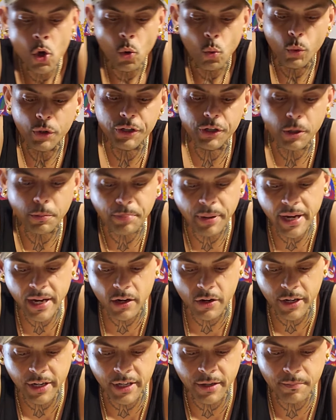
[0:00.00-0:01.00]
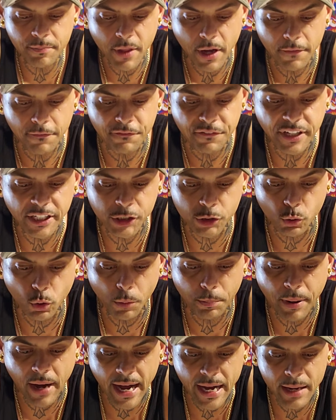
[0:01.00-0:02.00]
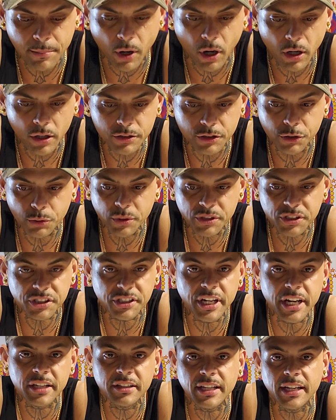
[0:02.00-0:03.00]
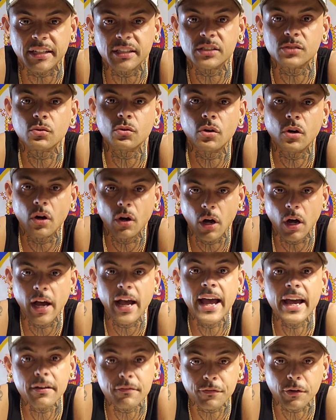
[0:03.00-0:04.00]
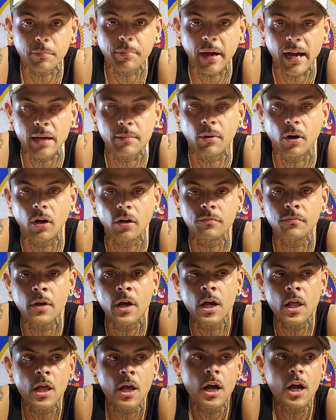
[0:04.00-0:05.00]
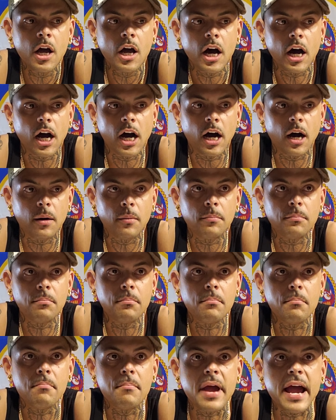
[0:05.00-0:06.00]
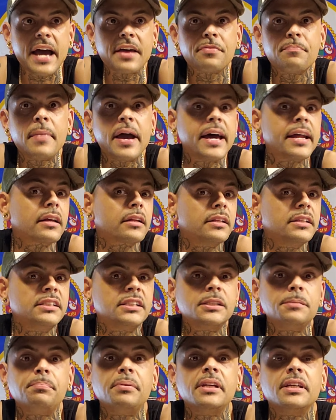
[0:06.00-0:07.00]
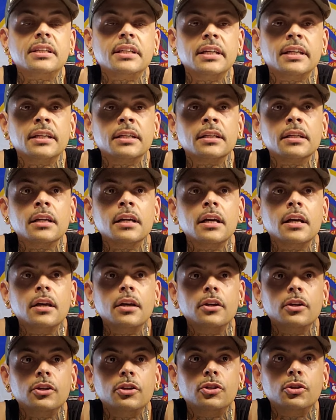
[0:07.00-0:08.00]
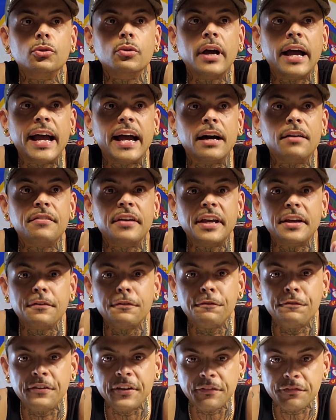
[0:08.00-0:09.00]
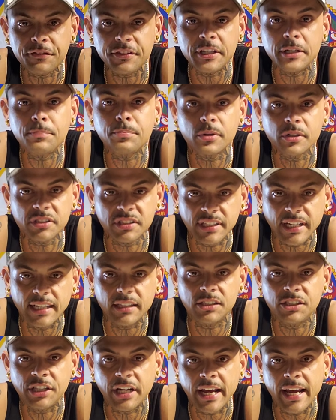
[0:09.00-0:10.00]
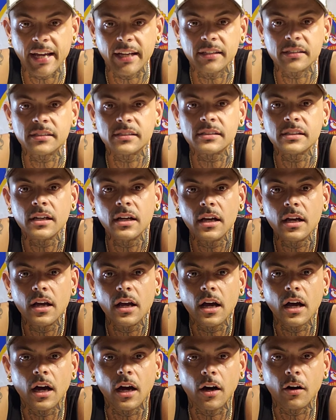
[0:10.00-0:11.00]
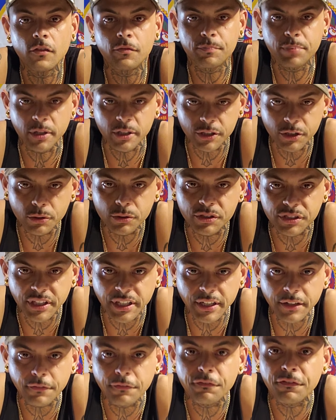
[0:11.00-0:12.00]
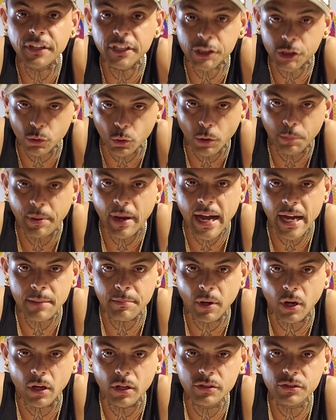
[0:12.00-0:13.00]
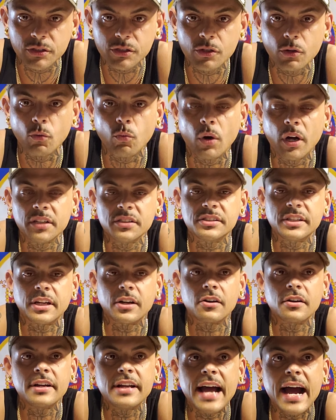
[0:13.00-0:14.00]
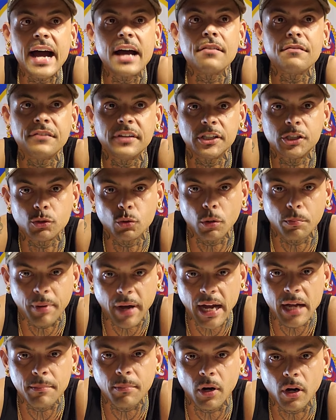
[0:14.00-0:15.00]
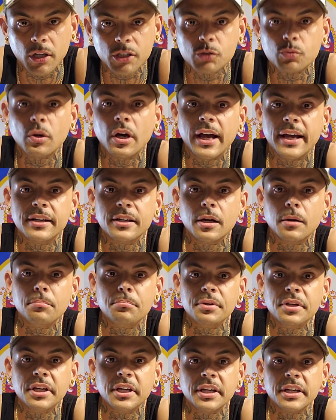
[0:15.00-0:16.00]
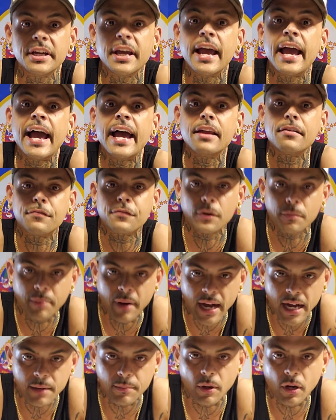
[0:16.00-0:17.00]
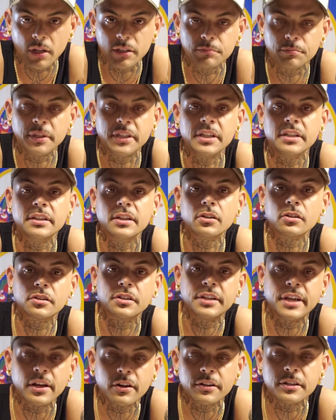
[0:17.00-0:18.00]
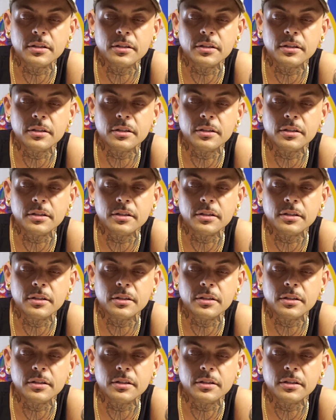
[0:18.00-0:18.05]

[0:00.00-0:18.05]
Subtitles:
when you're pairing a visual piebald to a snake that is a het for piebald, mathematically speaking, you have a 50% chance of producing visual piebalds. The ones that are not visual piebalds will end up being het for piebald, meaning they'll carry